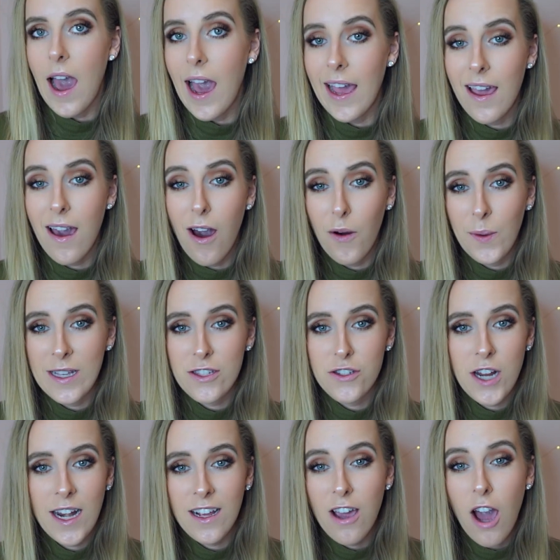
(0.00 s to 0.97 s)
I always
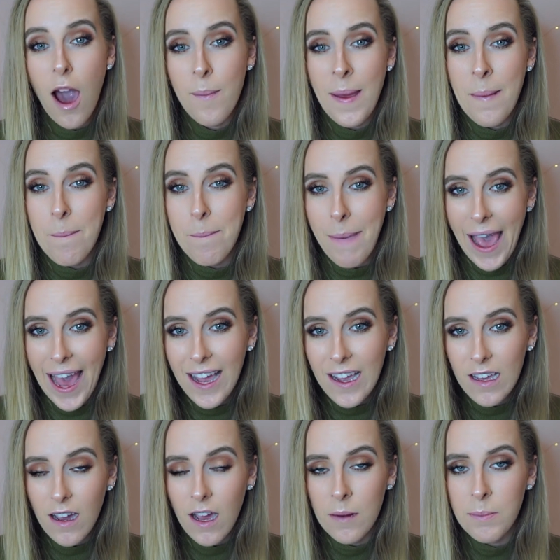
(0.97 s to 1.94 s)
try to comment
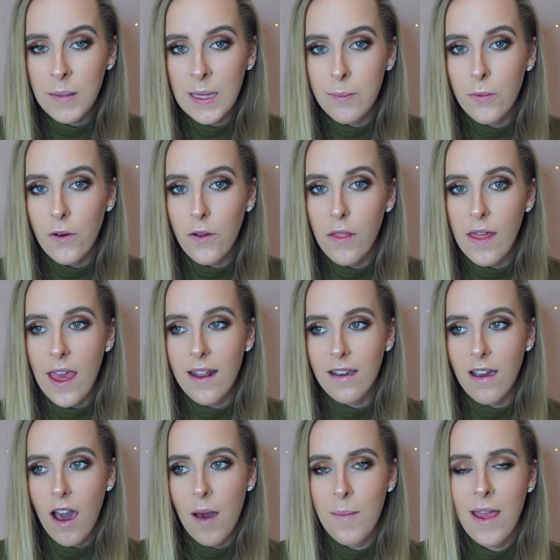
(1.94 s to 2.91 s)
back on people that
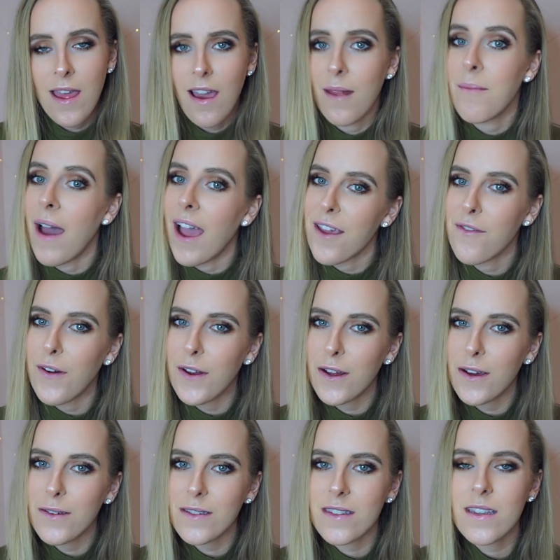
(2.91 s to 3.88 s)
comment on my
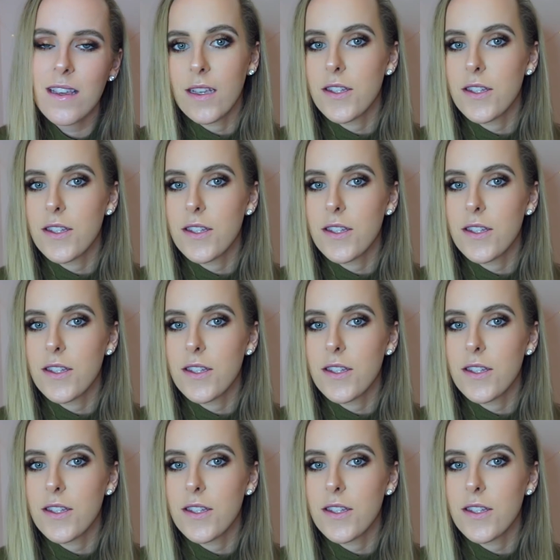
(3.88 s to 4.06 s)
photos.